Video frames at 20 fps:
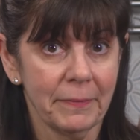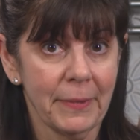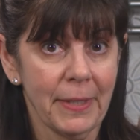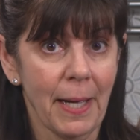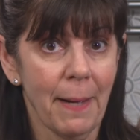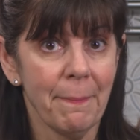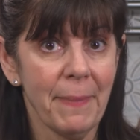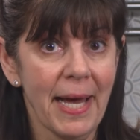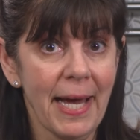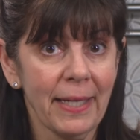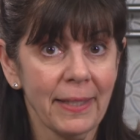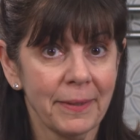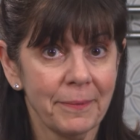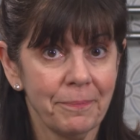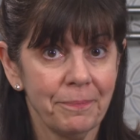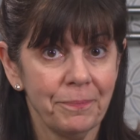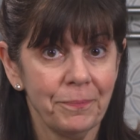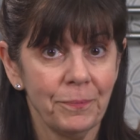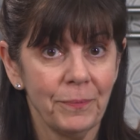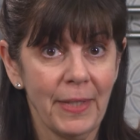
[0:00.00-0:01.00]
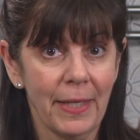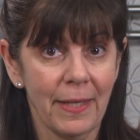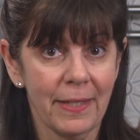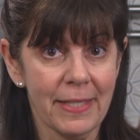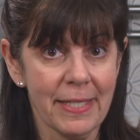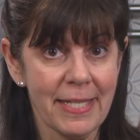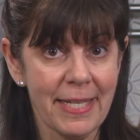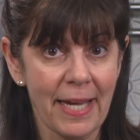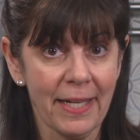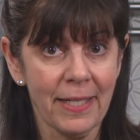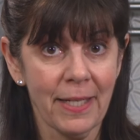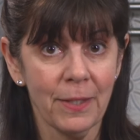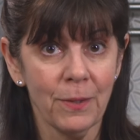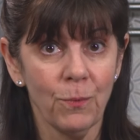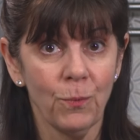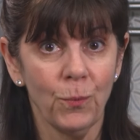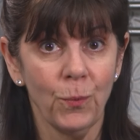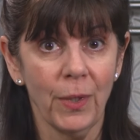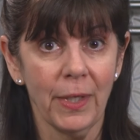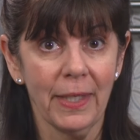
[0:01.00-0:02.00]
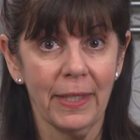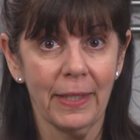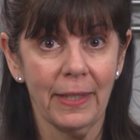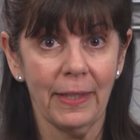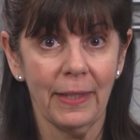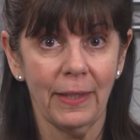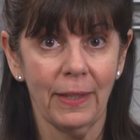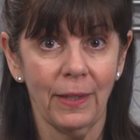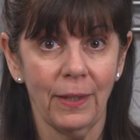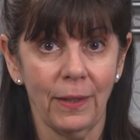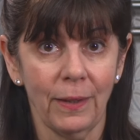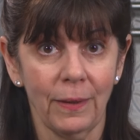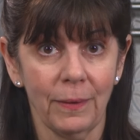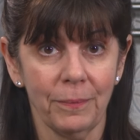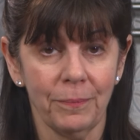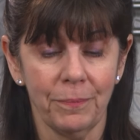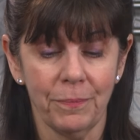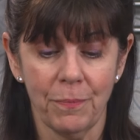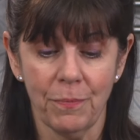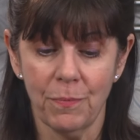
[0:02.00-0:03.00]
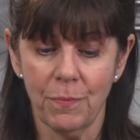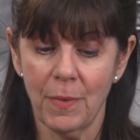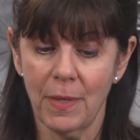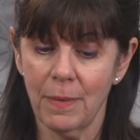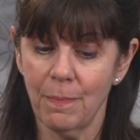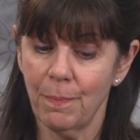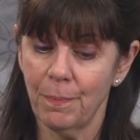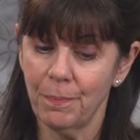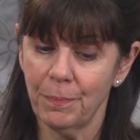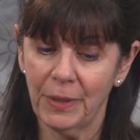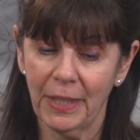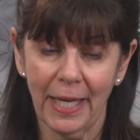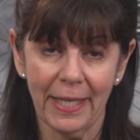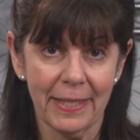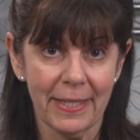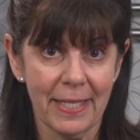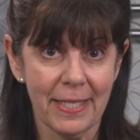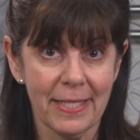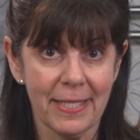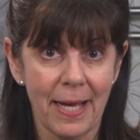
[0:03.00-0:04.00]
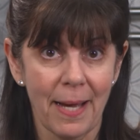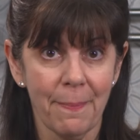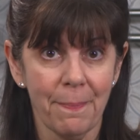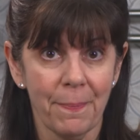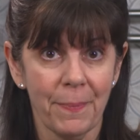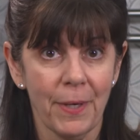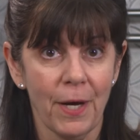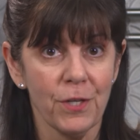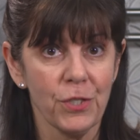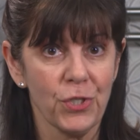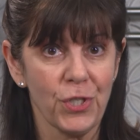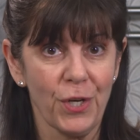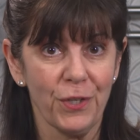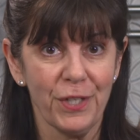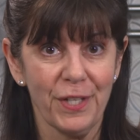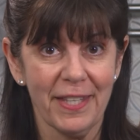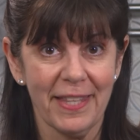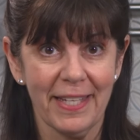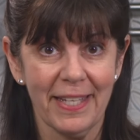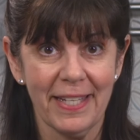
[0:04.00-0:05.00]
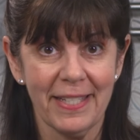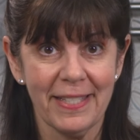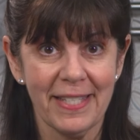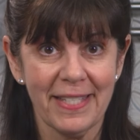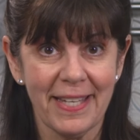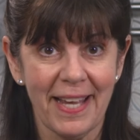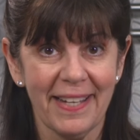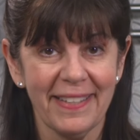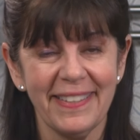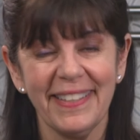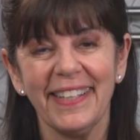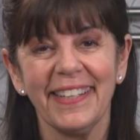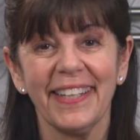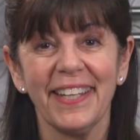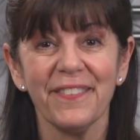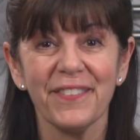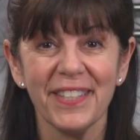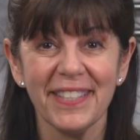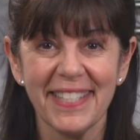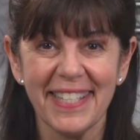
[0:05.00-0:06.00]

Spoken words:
come back in a second. We'll plate these up. I'll show you the inside and give it a